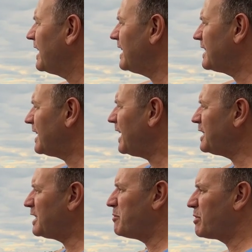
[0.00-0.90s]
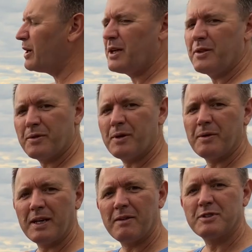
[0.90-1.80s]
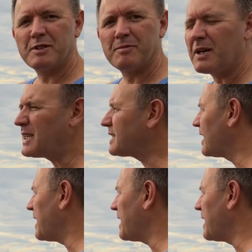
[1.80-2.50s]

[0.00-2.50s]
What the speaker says: it's occasionally breaking through and giving some nice